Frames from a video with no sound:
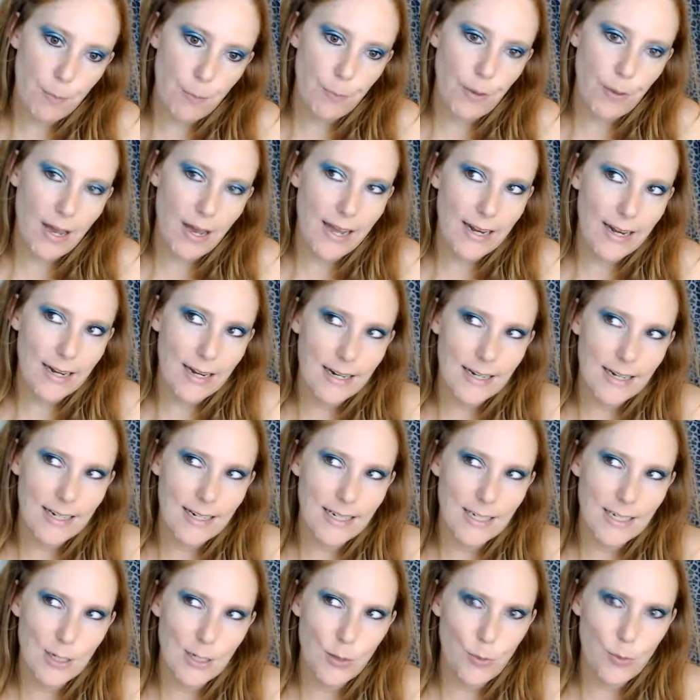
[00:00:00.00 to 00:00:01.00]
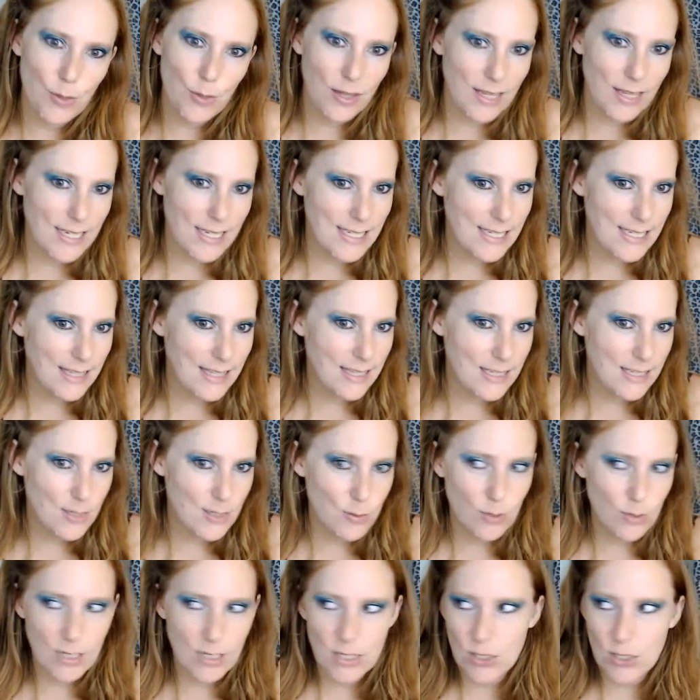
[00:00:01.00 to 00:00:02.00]
but you realize that this
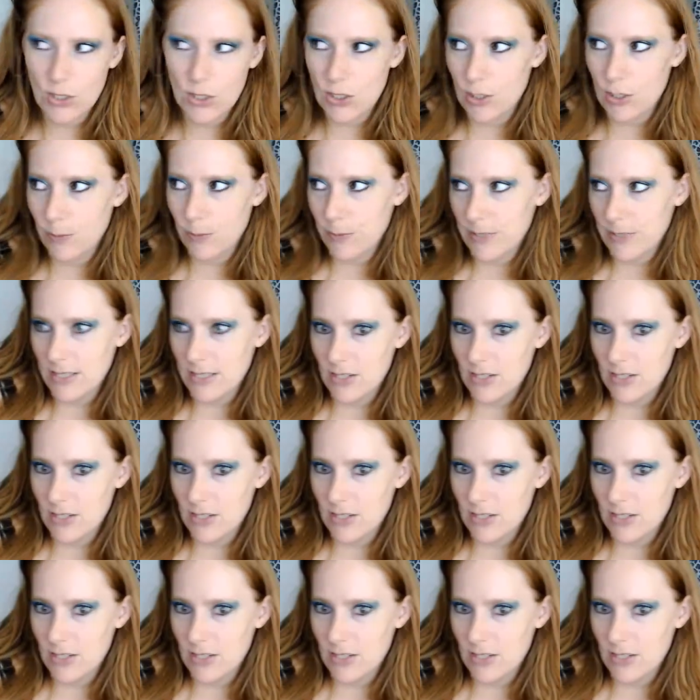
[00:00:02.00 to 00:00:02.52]
relationship is